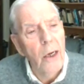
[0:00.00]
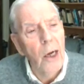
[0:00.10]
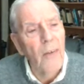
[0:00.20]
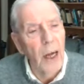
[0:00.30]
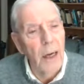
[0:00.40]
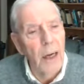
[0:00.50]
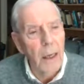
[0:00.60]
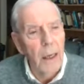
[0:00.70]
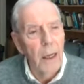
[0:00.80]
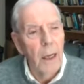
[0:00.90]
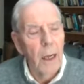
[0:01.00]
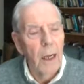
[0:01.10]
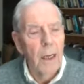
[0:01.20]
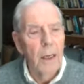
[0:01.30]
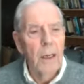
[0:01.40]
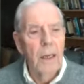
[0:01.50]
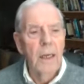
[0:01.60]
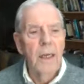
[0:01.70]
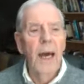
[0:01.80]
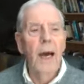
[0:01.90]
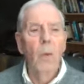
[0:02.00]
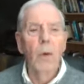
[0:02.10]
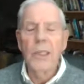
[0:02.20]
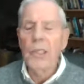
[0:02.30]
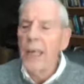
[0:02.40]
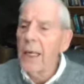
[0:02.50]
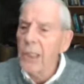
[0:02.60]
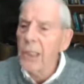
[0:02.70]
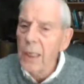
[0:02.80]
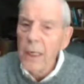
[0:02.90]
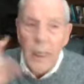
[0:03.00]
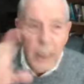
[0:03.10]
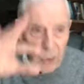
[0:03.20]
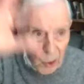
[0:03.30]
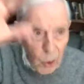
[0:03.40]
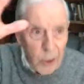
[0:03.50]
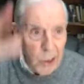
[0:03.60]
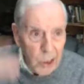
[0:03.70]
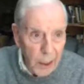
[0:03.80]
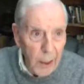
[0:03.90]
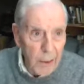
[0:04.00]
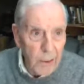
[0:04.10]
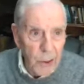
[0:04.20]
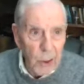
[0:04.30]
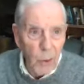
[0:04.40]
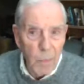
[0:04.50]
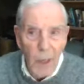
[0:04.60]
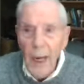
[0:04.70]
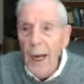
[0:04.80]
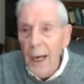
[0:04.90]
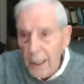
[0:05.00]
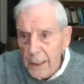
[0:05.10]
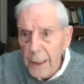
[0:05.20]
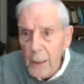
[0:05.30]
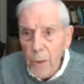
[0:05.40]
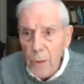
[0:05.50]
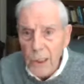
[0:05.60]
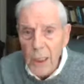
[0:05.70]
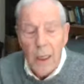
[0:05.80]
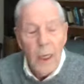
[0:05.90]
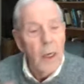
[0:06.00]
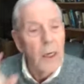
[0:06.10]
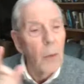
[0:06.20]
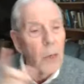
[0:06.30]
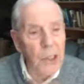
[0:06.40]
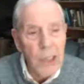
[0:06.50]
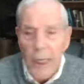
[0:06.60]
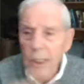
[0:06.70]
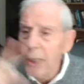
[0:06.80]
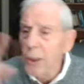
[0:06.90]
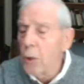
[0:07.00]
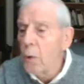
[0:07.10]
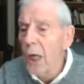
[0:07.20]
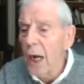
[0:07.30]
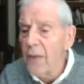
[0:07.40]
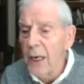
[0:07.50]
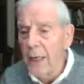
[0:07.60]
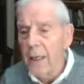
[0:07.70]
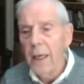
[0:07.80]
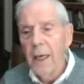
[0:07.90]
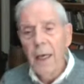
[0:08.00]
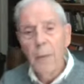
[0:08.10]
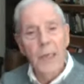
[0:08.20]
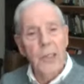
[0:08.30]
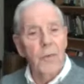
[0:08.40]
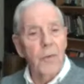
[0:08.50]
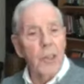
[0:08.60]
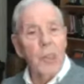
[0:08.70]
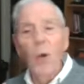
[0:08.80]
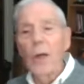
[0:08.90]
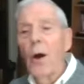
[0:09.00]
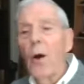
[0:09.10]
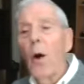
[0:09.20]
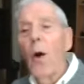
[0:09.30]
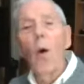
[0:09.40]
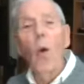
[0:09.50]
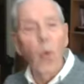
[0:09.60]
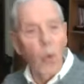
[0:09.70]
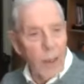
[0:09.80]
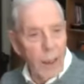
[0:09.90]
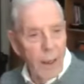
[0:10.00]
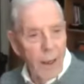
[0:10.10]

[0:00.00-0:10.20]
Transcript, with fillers: covenant now, when he says, he goes on to say in Jeremiah and in Hebrews, now when he says a new covenant, makes the first one old.